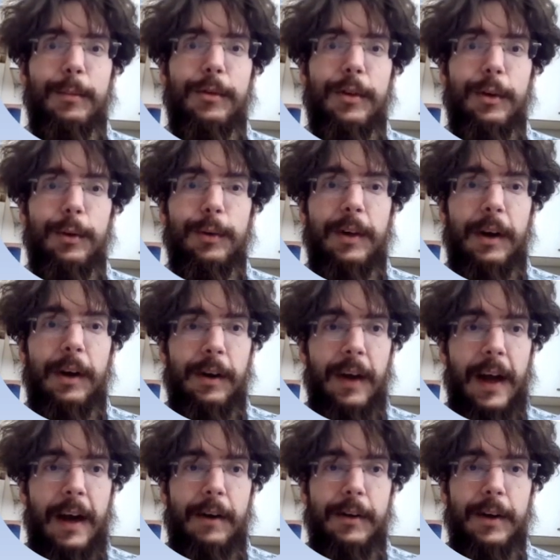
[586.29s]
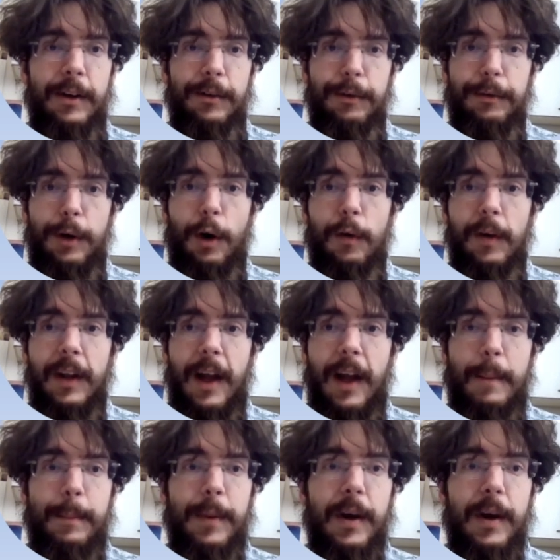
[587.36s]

So there are areas of overlap,